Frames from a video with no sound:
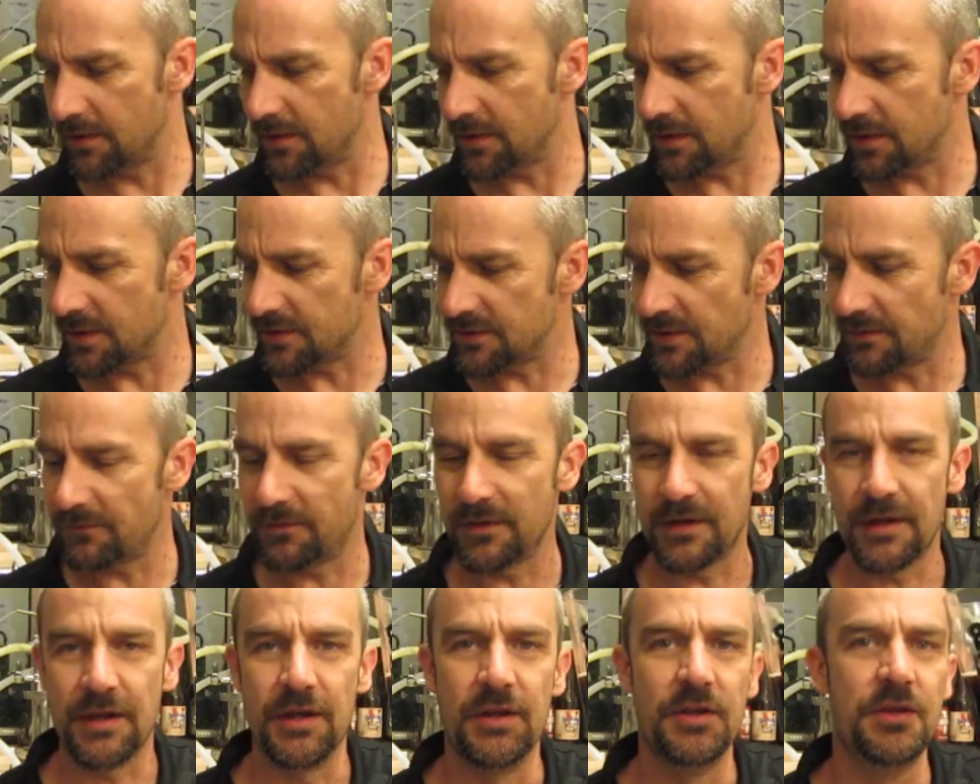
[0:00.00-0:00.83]
there's
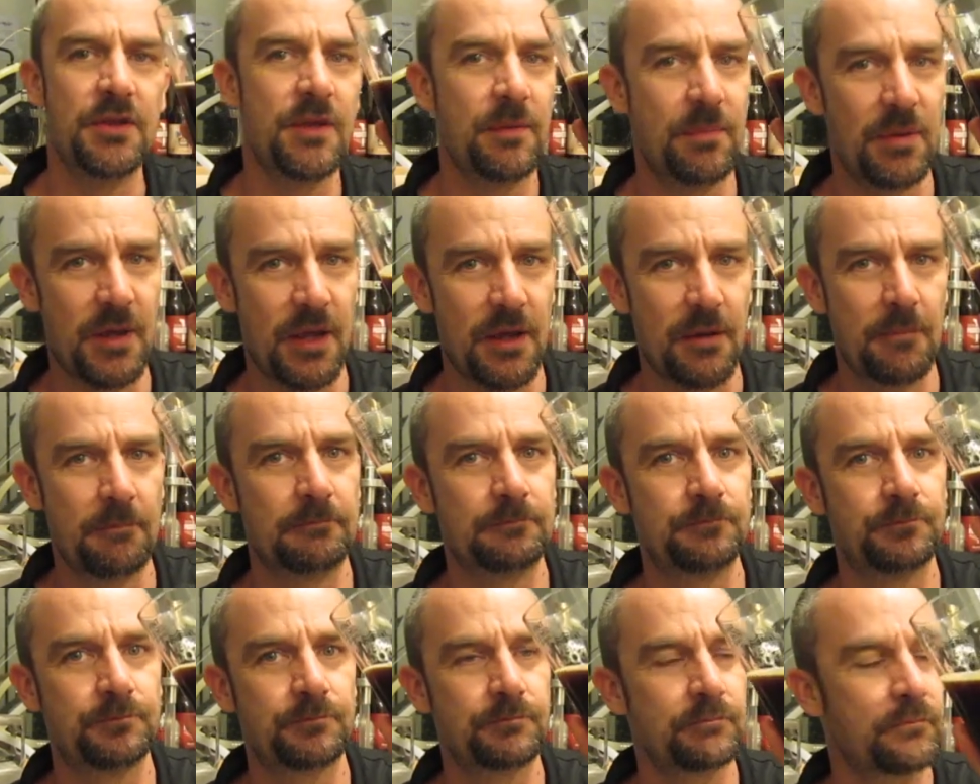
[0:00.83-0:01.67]
something in the beer,
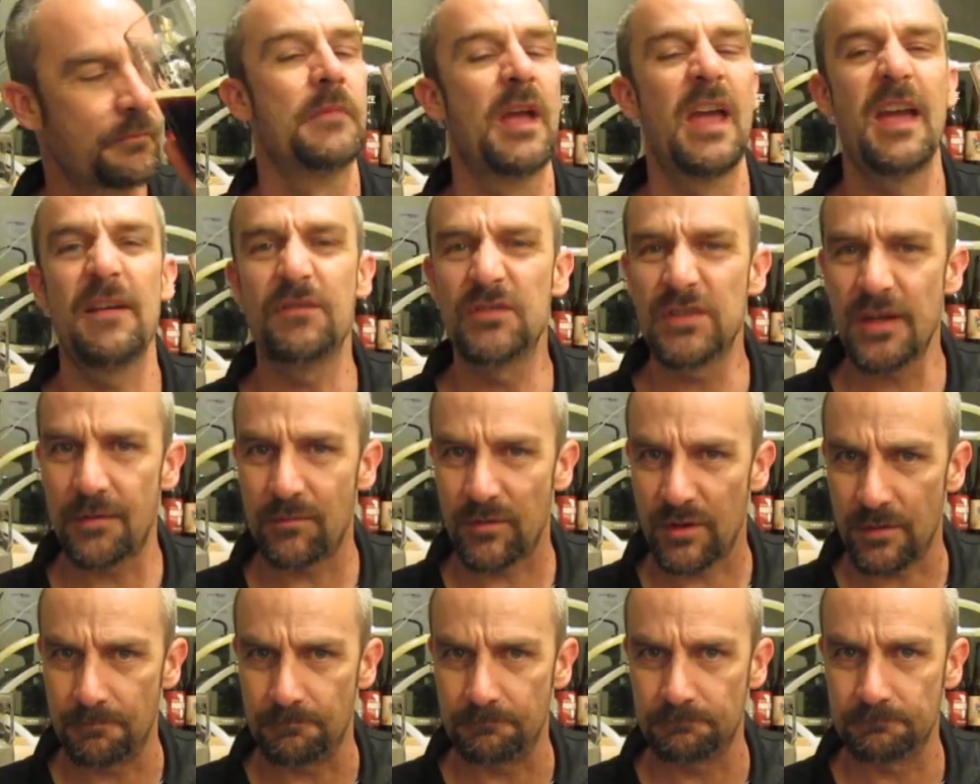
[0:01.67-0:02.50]
have some
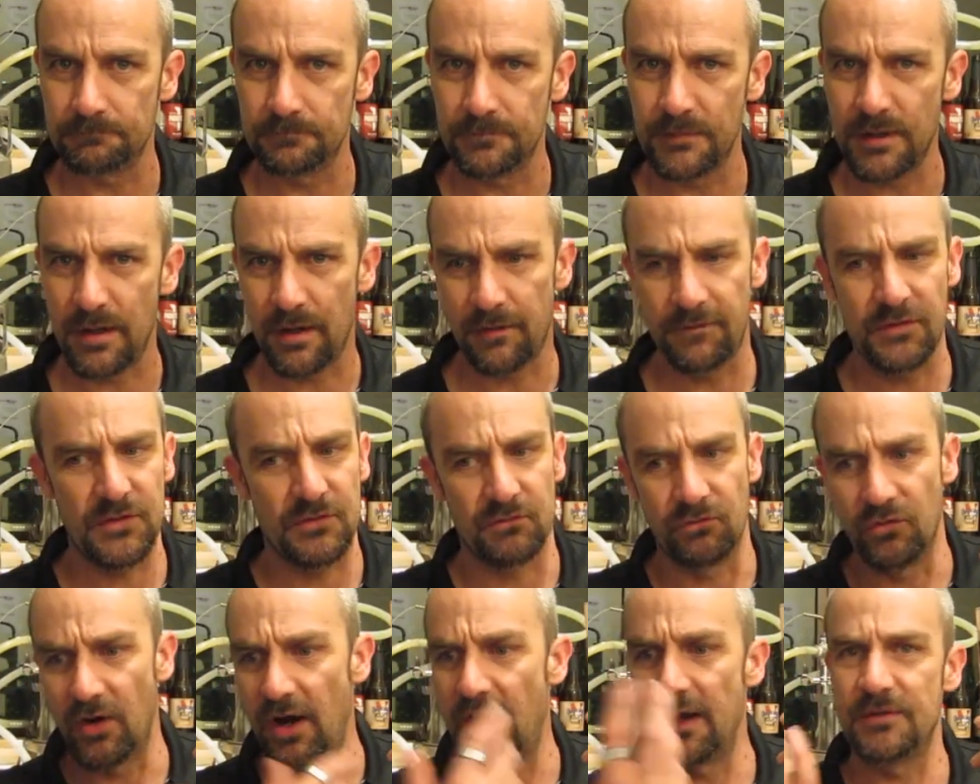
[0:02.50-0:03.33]
of them. You know, if
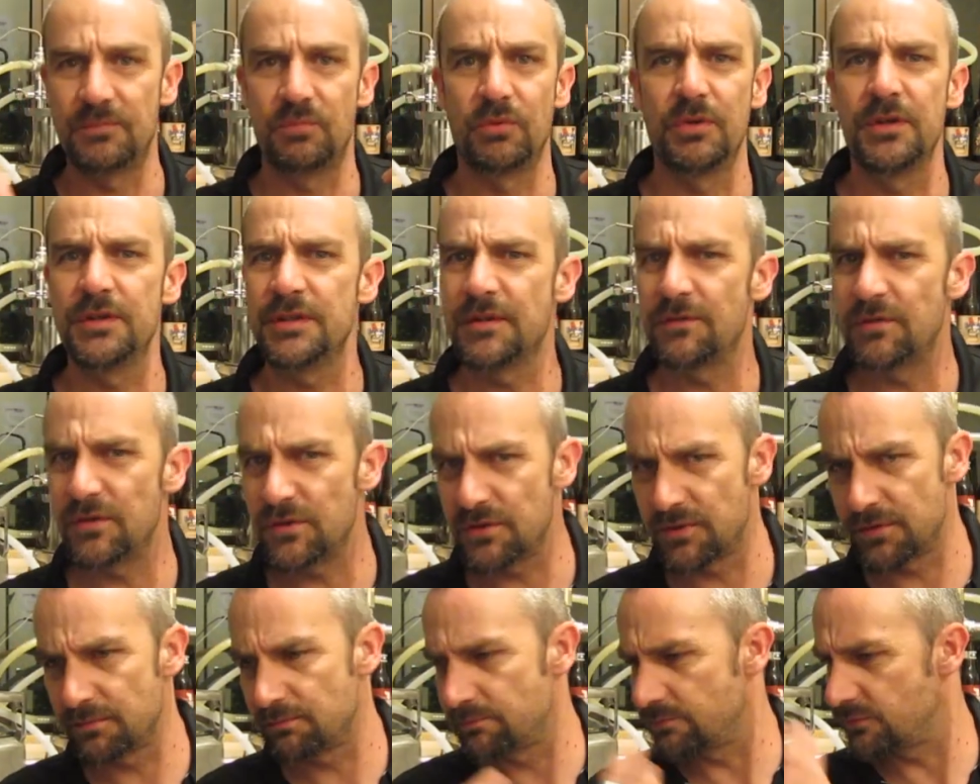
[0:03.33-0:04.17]
it's raspberries, if
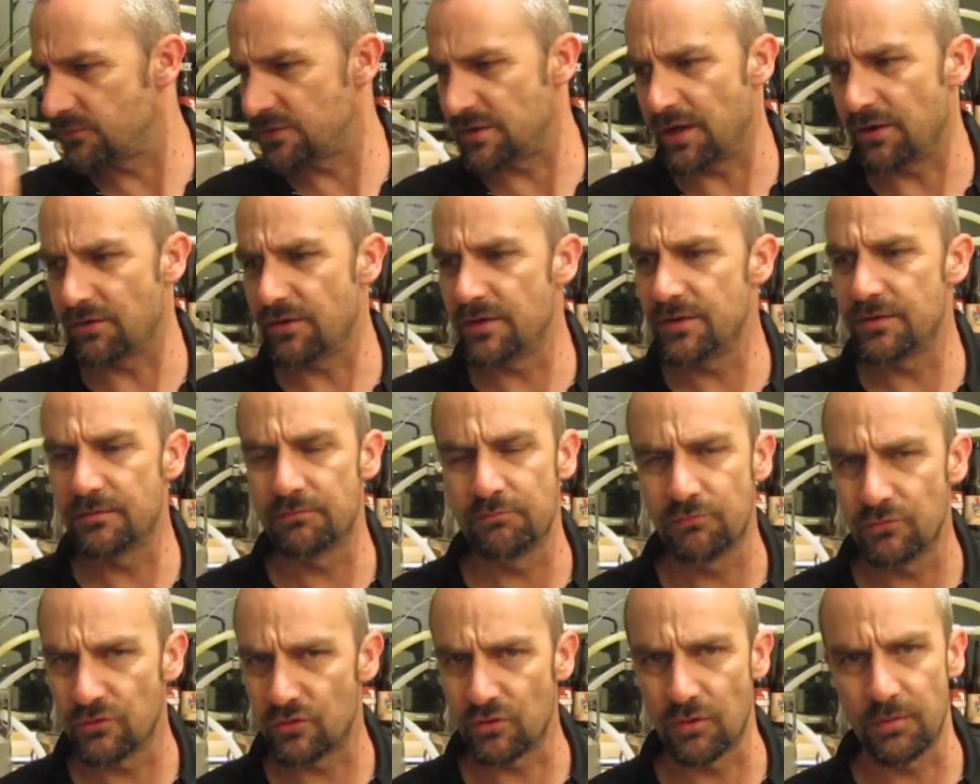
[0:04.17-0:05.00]
it's cherries,
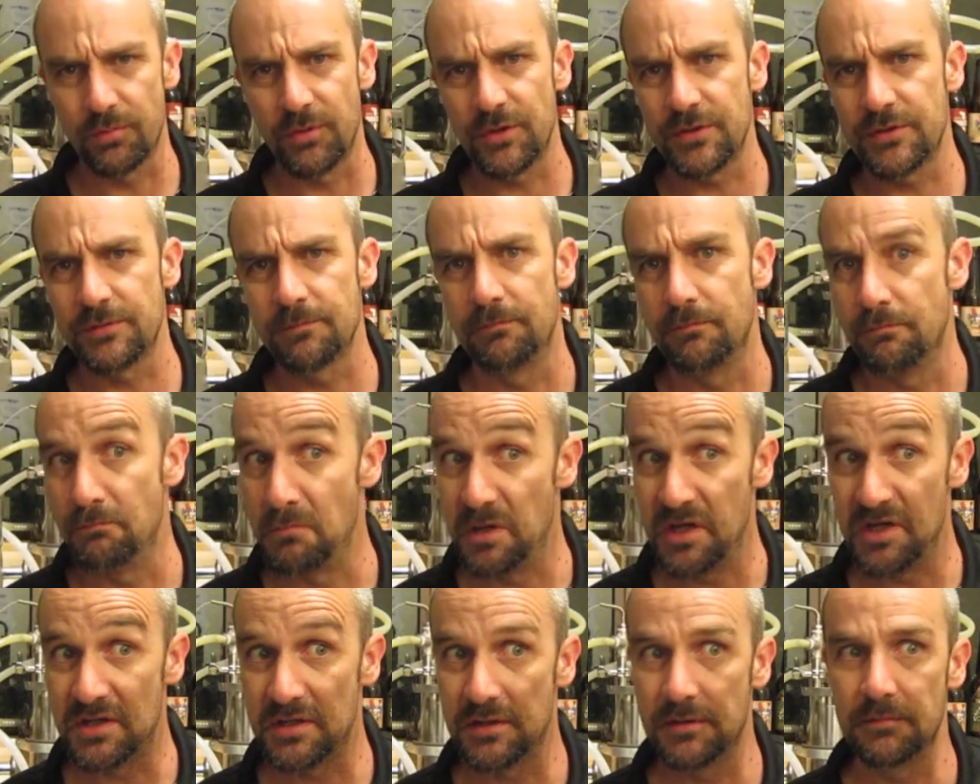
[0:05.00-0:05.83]
strawberries,
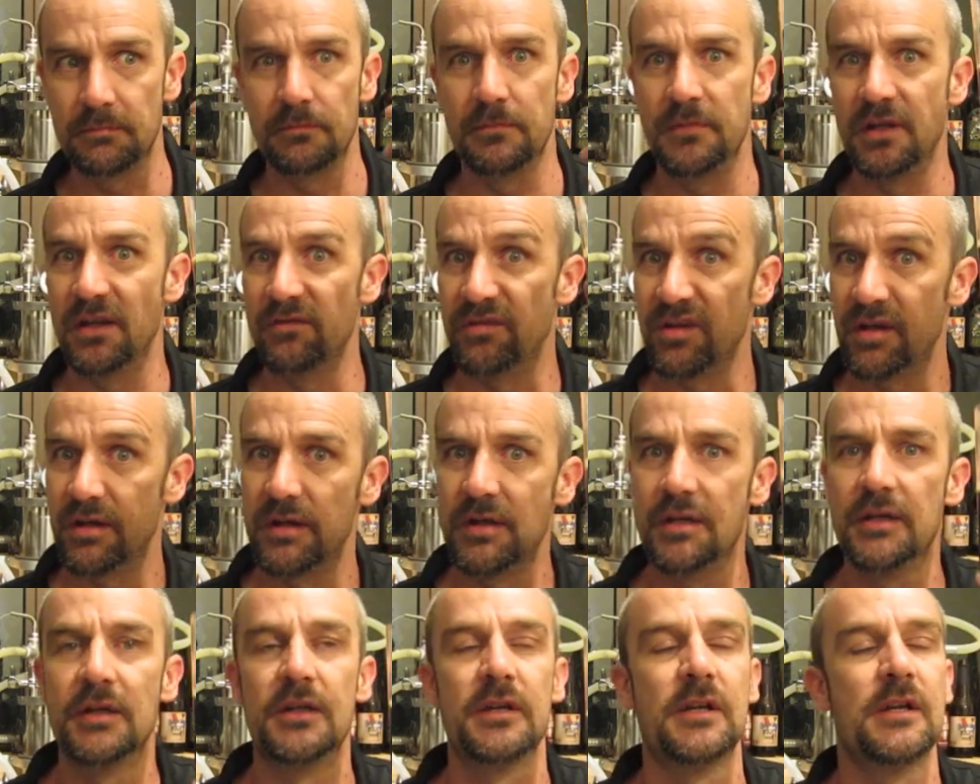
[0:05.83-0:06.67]
meat, liver,
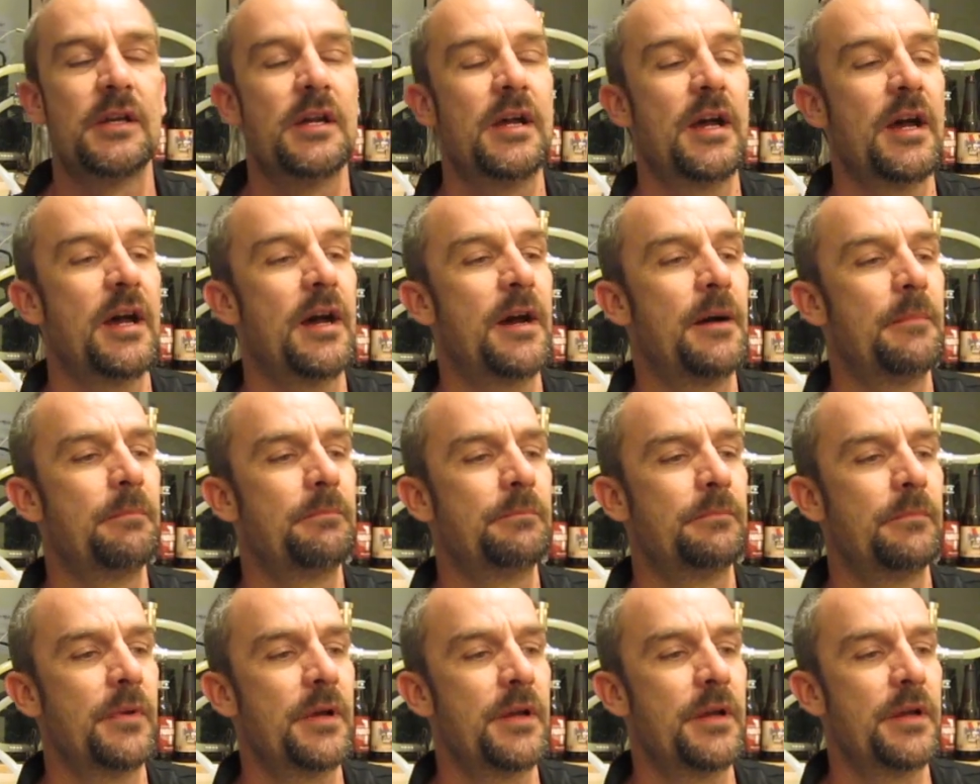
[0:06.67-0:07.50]
have